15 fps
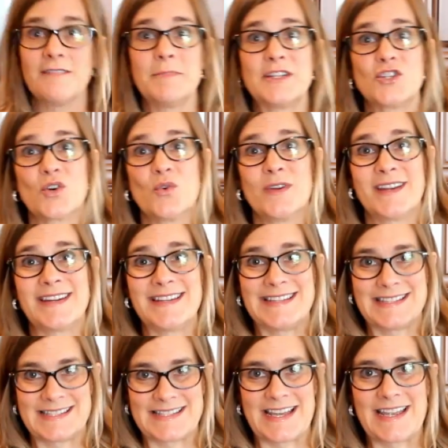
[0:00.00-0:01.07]
I've been told I need to
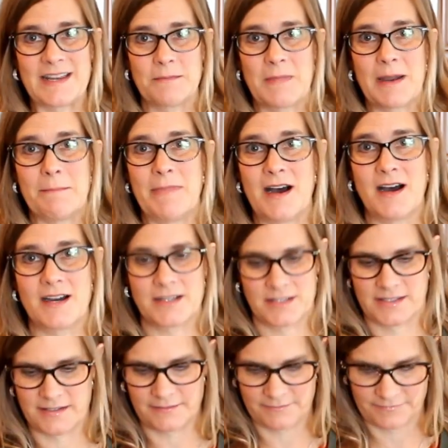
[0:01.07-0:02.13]
stay in my
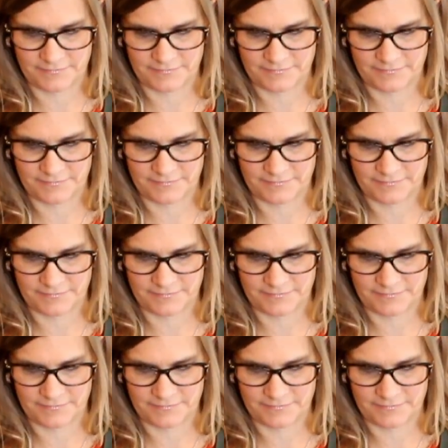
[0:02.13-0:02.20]
box.